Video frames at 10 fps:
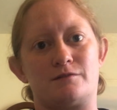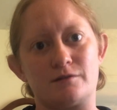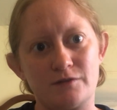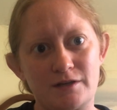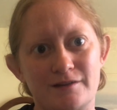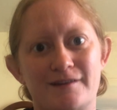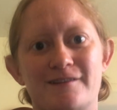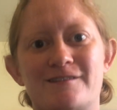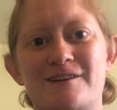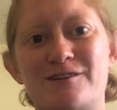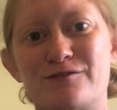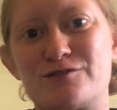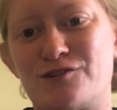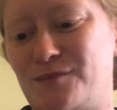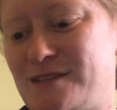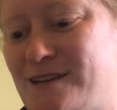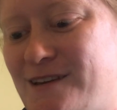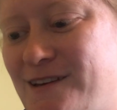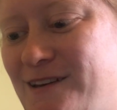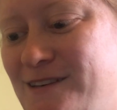Alright, thank you for joining me today,
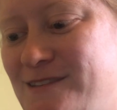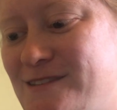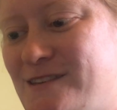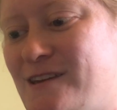guys.